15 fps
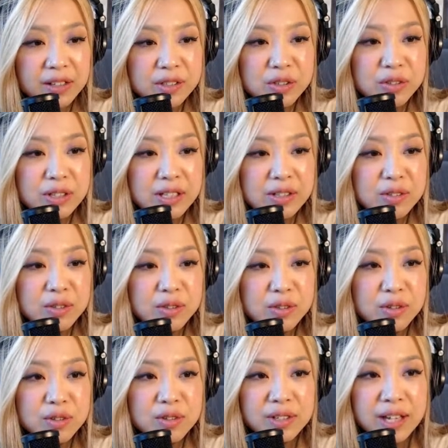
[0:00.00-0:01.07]
actually
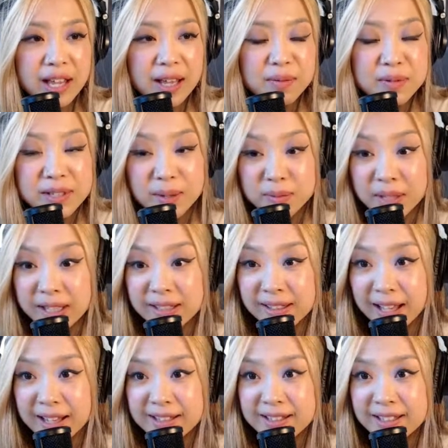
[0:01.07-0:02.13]
introduce your name
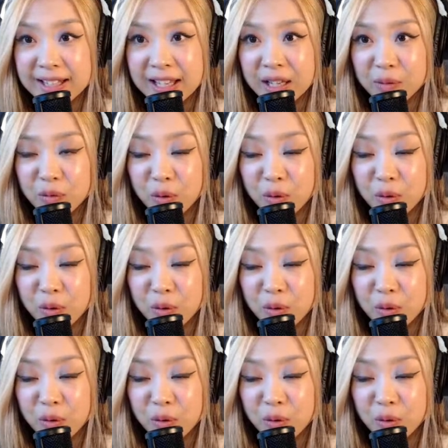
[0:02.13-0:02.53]
something nicely